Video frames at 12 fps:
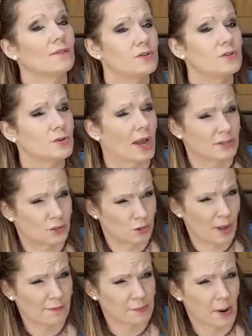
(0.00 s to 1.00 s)
If you guys
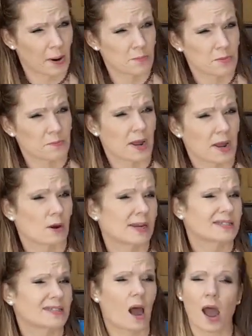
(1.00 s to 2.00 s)
do have a problem with
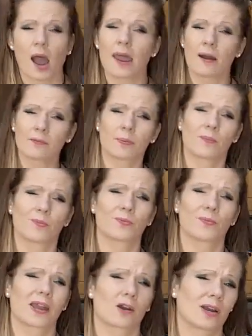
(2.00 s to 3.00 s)
migraines, I have a
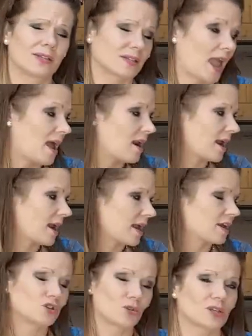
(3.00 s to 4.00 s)
problem with migraines, and I
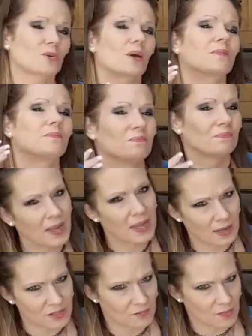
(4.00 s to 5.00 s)
can't do this one
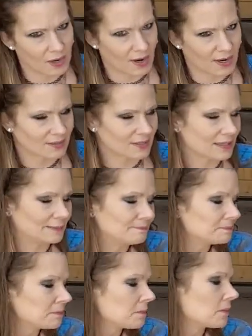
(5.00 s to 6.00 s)
because of migraines.
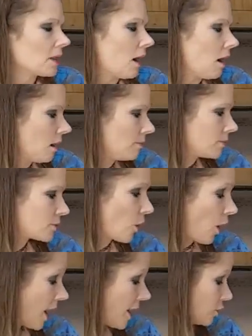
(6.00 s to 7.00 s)

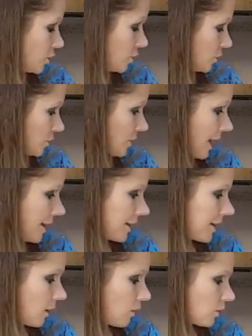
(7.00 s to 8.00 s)
So I do that,
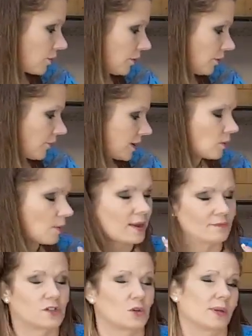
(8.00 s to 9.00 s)
and I will find a
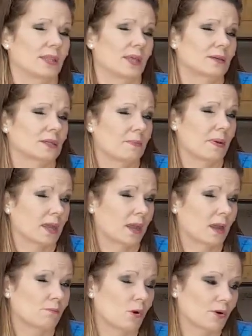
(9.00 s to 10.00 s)
way of doing that to
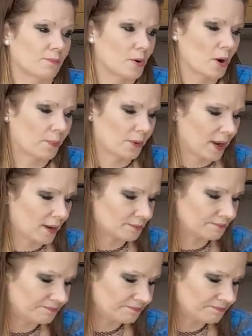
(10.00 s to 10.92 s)
making it more appropriate.